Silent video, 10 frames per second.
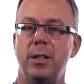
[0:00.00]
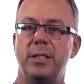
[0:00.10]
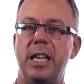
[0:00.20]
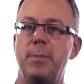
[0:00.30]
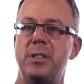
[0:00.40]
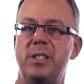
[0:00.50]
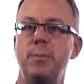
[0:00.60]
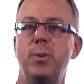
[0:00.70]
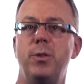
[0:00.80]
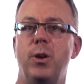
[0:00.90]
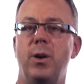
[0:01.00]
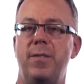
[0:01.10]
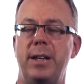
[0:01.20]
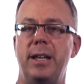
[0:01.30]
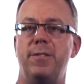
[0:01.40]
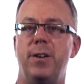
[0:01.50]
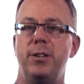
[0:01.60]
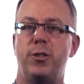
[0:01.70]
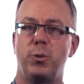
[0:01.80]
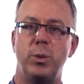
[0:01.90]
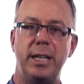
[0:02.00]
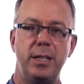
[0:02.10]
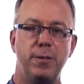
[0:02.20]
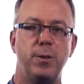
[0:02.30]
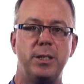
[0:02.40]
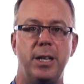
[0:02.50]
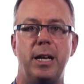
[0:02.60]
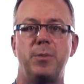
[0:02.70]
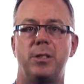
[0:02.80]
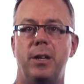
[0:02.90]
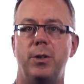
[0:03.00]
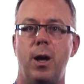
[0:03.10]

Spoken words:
To keep it simple, though, I've identified 3 different types of